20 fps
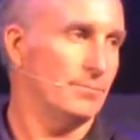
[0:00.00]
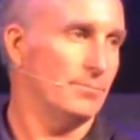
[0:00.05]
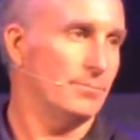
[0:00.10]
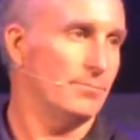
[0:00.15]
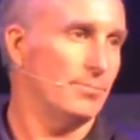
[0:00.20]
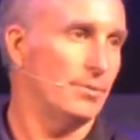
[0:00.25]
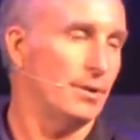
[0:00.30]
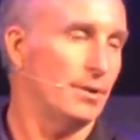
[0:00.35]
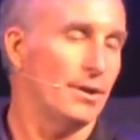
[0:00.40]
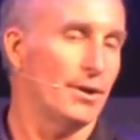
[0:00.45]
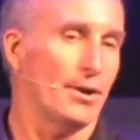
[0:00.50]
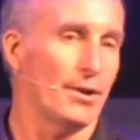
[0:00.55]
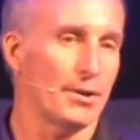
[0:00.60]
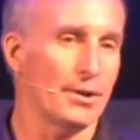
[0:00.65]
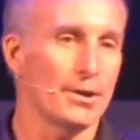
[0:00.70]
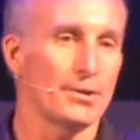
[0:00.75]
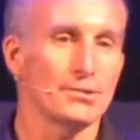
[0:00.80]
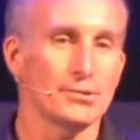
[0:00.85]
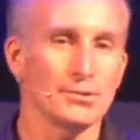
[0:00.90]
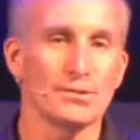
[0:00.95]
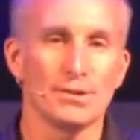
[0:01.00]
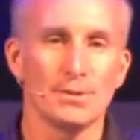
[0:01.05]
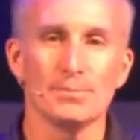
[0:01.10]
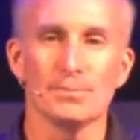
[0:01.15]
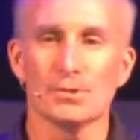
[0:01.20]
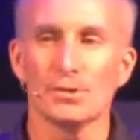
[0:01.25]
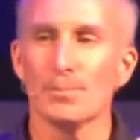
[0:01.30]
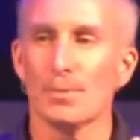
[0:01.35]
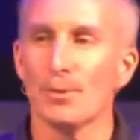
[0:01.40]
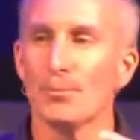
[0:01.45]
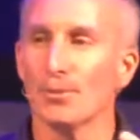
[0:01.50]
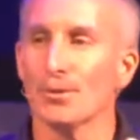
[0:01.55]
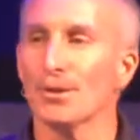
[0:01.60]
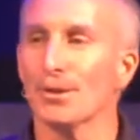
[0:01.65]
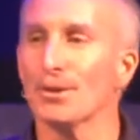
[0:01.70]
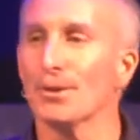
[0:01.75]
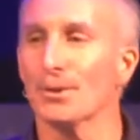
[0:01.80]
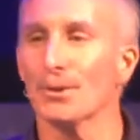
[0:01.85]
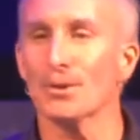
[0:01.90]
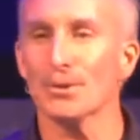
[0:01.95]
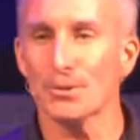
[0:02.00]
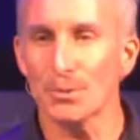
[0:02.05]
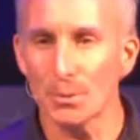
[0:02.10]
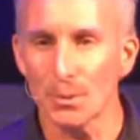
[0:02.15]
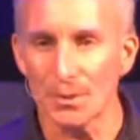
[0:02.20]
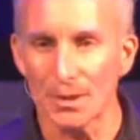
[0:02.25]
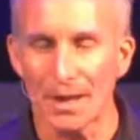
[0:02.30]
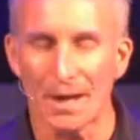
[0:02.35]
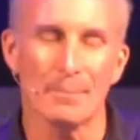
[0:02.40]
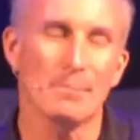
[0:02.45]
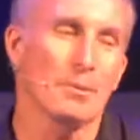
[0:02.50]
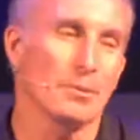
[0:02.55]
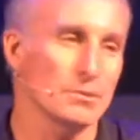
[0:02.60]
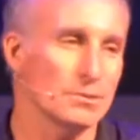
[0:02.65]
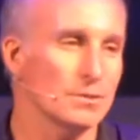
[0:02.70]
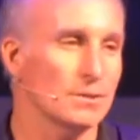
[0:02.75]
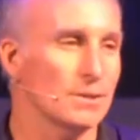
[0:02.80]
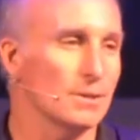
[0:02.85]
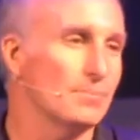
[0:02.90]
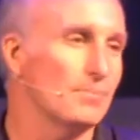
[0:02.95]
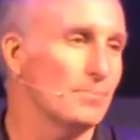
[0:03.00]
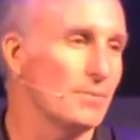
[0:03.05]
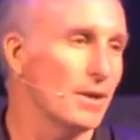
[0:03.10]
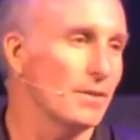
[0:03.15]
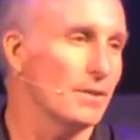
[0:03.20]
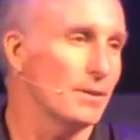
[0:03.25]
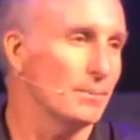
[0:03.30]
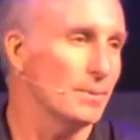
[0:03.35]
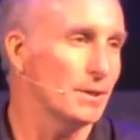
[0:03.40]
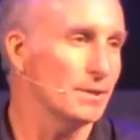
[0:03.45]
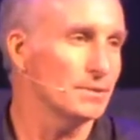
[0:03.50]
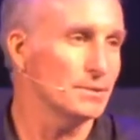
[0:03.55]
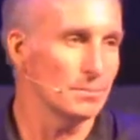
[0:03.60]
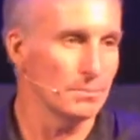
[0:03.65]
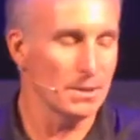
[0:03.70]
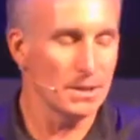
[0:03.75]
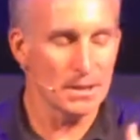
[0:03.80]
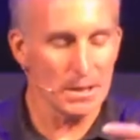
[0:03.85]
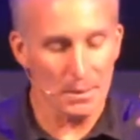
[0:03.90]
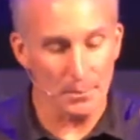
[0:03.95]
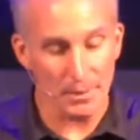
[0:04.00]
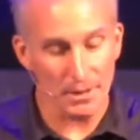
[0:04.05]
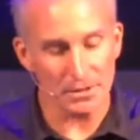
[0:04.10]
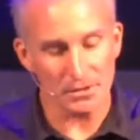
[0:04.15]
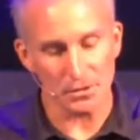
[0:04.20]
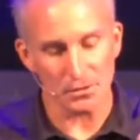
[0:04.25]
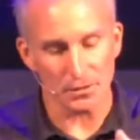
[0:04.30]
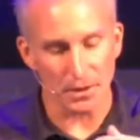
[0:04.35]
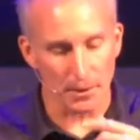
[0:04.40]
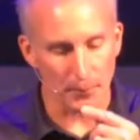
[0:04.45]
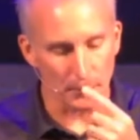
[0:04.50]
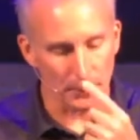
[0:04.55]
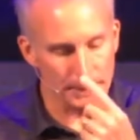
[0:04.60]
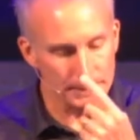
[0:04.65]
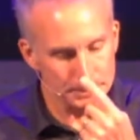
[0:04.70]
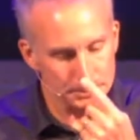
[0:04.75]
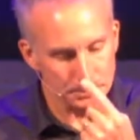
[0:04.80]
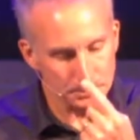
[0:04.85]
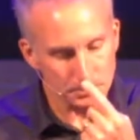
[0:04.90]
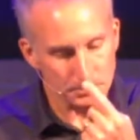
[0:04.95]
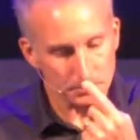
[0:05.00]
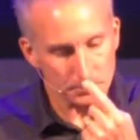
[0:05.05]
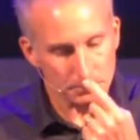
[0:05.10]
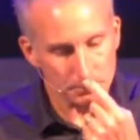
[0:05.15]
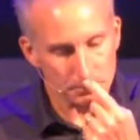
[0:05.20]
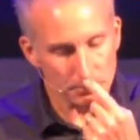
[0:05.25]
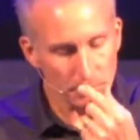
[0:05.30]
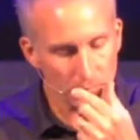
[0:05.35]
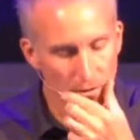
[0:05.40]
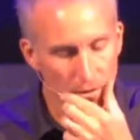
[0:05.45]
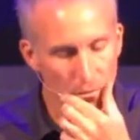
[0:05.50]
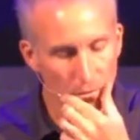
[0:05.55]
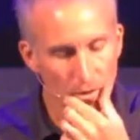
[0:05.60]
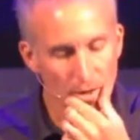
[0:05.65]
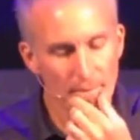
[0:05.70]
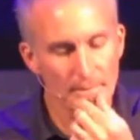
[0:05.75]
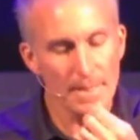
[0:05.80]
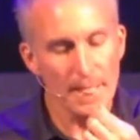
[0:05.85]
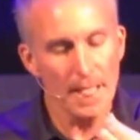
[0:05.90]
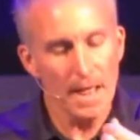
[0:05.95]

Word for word: But our country seems to be really good at doing that, mostly, I think, because the media makes it that way. All right?